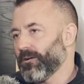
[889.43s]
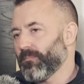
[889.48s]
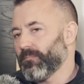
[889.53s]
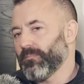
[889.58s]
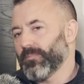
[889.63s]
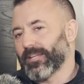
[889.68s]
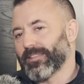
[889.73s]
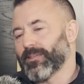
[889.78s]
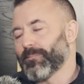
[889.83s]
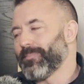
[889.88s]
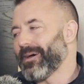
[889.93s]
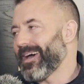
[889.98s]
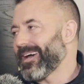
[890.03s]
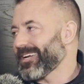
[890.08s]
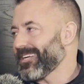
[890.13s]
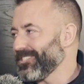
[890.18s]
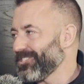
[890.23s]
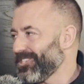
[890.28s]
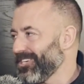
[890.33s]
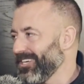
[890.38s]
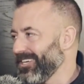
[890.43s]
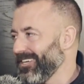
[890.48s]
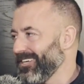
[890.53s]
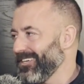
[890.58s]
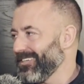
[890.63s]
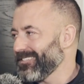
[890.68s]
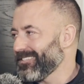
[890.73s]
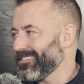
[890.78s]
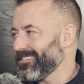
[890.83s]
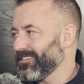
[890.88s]
like the mac and
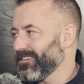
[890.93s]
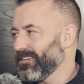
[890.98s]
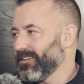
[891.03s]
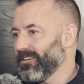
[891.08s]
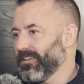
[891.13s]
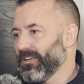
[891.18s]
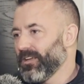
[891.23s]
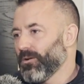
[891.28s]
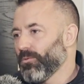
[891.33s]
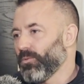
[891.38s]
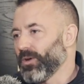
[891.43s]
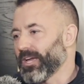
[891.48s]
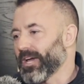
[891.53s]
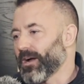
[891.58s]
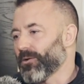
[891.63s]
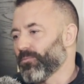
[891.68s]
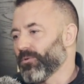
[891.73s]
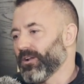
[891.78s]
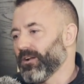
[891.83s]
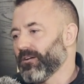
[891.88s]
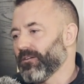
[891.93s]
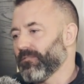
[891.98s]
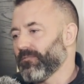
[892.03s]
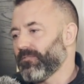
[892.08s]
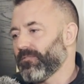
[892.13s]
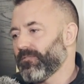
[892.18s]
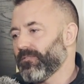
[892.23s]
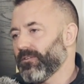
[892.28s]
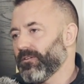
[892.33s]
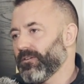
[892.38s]
cheese. We got rid of
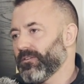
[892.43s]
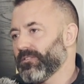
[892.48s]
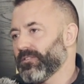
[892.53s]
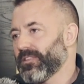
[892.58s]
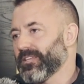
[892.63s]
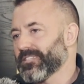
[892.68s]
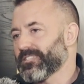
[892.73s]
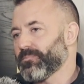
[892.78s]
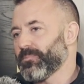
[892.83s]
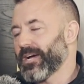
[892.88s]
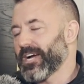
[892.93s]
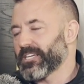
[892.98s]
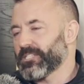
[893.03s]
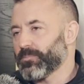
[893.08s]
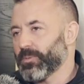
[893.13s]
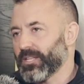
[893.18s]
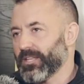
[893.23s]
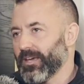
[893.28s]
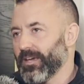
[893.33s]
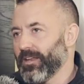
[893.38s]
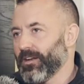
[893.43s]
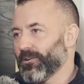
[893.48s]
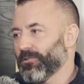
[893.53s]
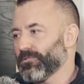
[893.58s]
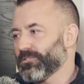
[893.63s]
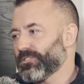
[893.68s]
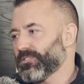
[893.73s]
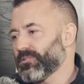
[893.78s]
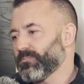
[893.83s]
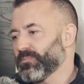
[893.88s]
the smashed
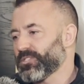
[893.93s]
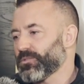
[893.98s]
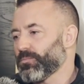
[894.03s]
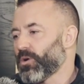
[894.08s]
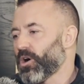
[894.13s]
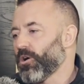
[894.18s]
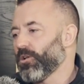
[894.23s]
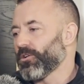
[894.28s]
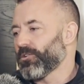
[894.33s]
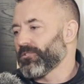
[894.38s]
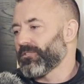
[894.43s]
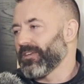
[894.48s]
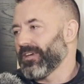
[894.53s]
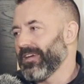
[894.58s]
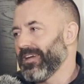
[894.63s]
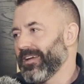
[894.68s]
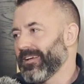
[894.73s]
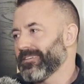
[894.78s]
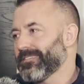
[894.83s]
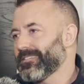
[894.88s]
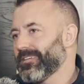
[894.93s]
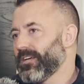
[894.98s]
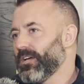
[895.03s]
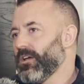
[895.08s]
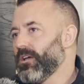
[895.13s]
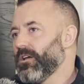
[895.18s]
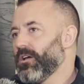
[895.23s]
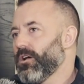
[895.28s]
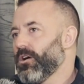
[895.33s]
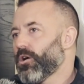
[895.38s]
potatoes, some smaller things,
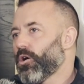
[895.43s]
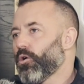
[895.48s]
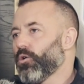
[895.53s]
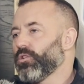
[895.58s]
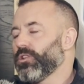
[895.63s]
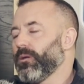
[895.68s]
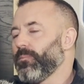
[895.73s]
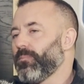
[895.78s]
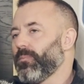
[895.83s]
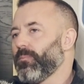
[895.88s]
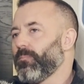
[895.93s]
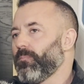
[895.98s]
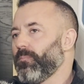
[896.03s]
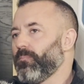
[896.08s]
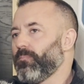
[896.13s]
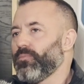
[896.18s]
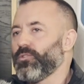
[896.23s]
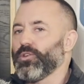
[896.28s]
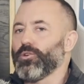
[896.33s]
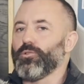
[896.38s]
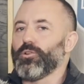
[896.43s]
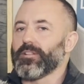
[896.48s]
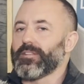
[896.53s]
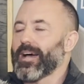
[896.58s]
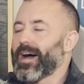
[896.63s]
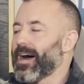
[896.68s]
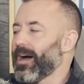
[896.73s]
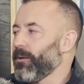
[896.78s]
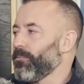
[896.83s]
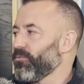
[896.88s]
only due to
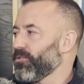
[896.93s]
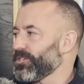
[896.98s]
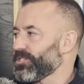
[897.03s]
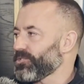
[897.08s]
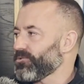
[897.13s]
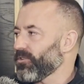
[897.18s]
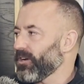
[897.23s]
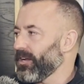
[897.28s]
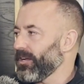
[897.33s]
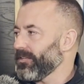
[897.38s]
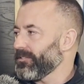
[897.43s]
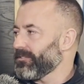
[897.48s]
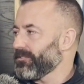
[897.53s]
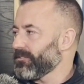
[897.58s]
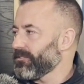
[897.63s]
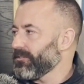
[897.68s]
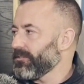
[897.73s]
time restraints.